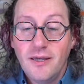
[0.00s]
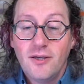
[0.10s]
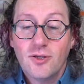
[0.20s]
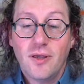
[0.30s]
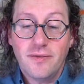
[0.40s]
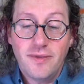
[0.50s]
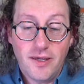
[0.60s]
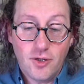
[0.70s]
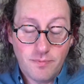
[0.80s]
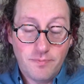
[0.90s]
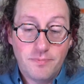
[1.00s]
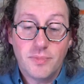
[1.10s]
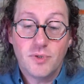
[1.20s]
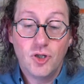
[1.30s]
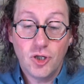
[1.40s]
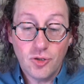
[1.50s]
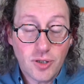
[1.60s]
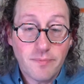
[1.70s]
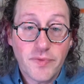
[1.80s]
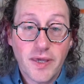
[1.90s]
so that they could do
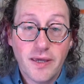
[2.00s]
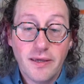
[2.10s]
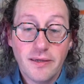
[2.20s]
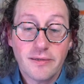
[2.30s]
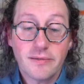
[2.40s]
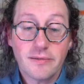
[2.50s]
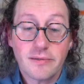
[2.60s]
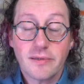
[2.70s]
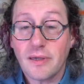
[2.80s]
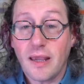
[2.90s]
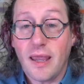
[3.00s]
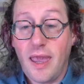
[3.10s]
some things.